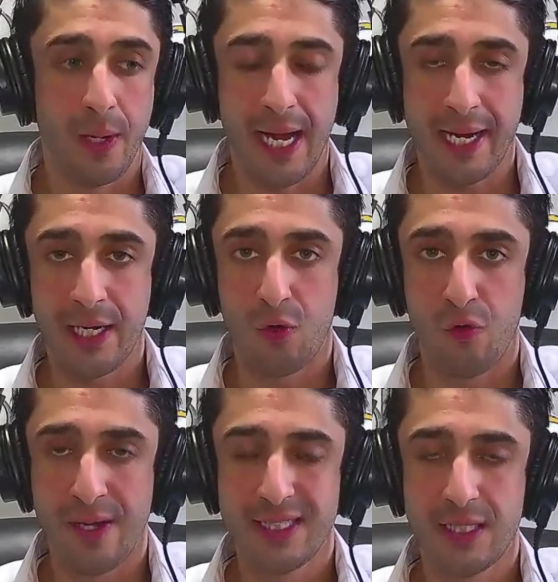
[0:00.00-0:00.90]
We're not going to
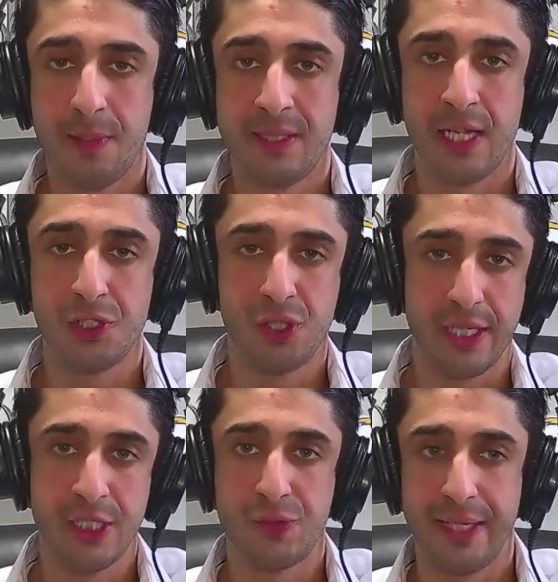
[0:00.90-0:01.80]
risk the
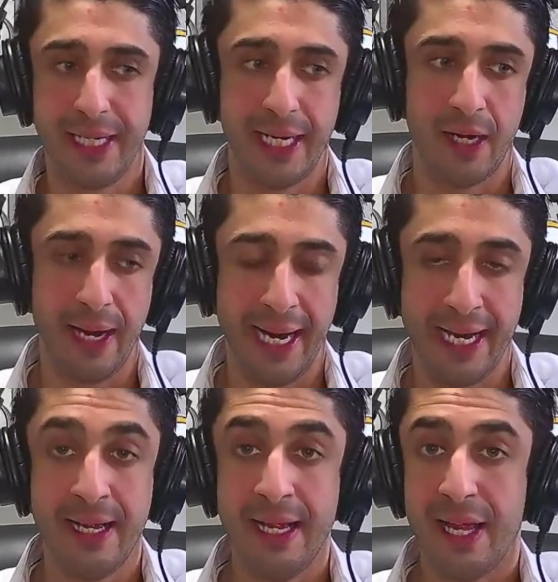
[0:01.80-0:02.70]
potential injury here.
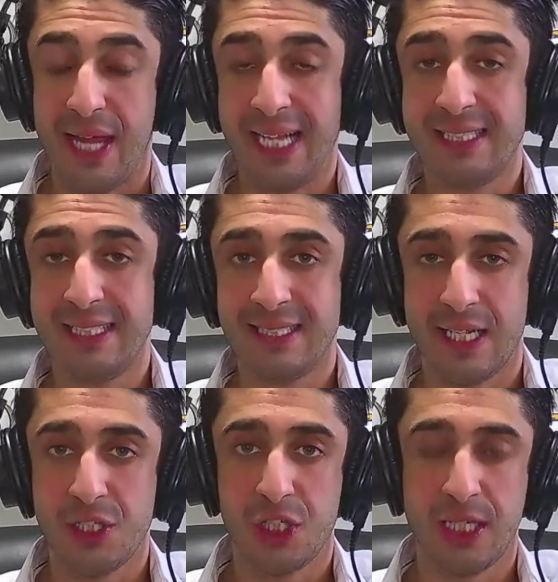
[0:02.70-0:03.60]
And that's
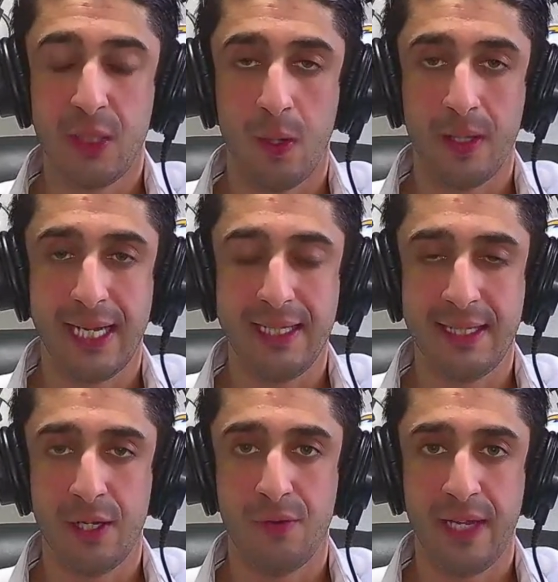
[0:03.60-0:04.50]
essentially what they
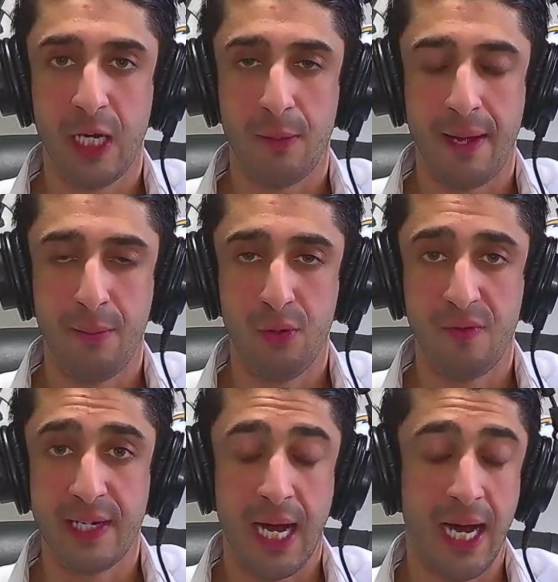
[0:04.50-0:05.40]
did over here by
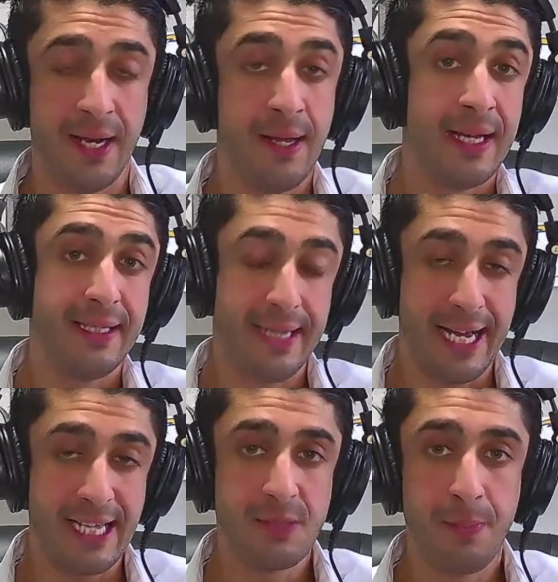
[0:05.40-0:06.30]
moving on.
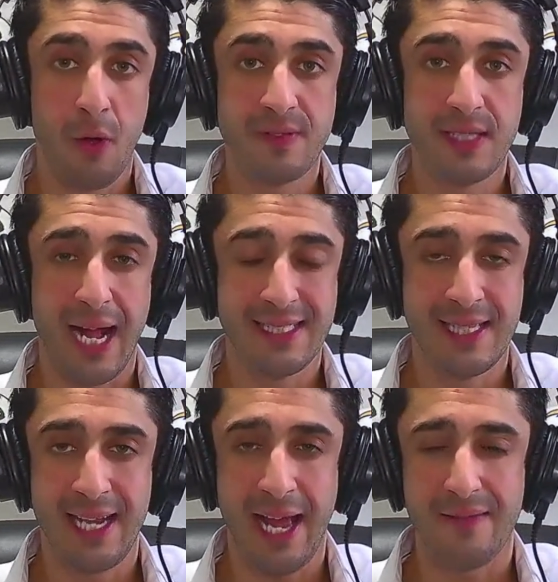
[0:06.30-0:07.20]
Yes, both sides
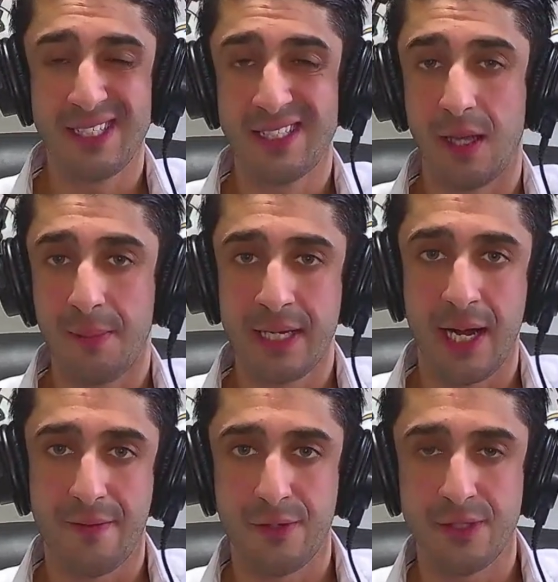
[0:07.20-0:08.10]
did have some
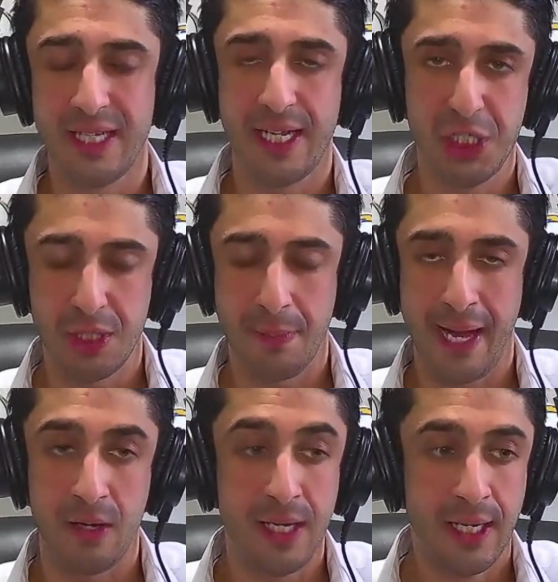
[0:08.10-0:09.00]
conversation
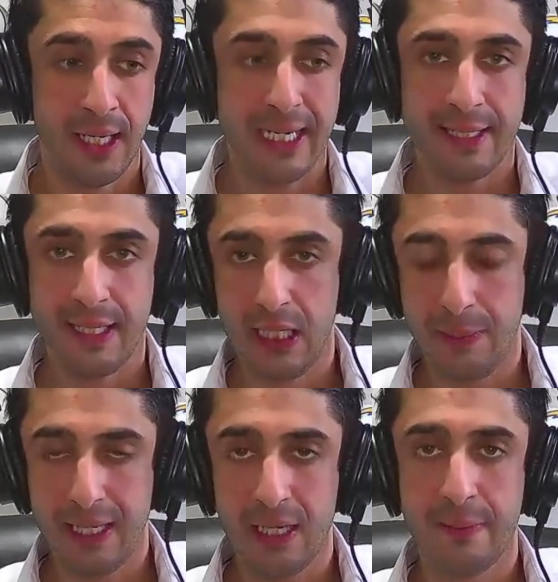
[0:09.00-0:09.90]
about
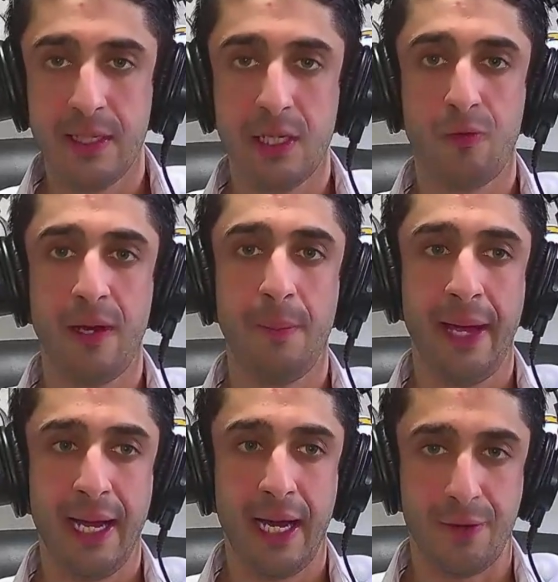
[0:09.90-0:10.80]
keeping him in Green
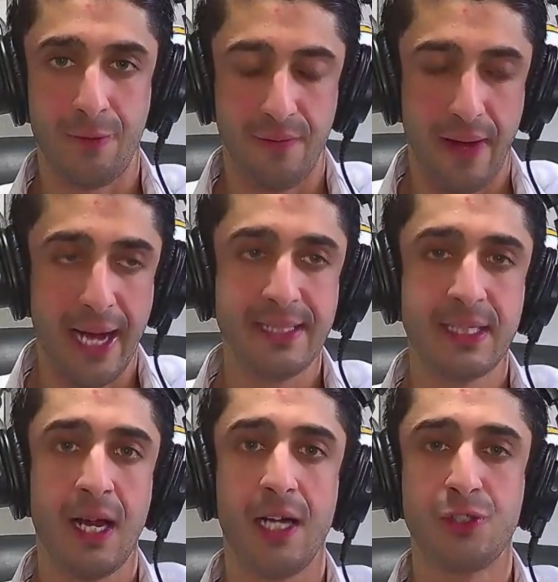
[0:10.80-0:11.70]
Bay on a
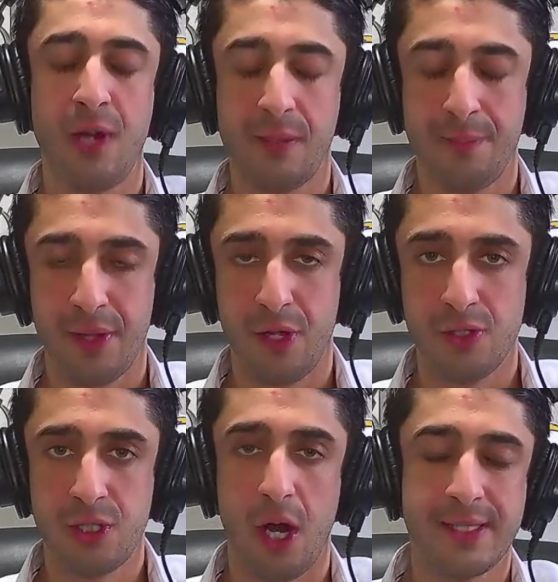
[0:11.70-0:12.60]
revised contract, but
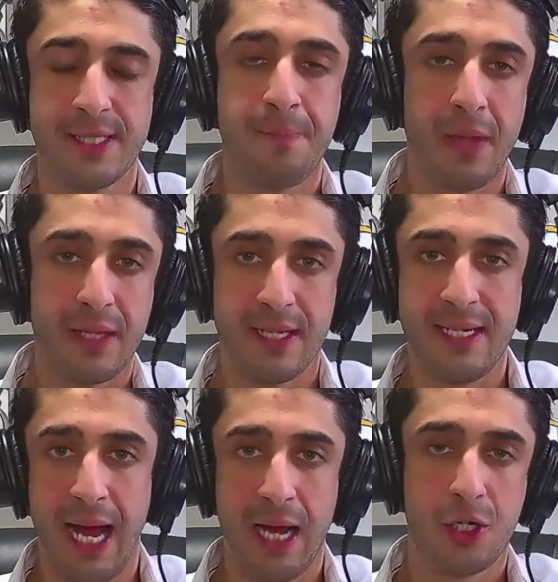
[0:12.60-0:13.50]
those talks
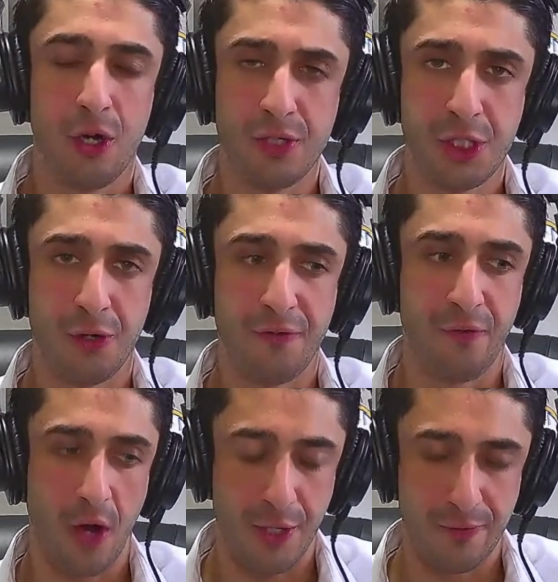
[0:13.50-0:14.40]
did not go so far.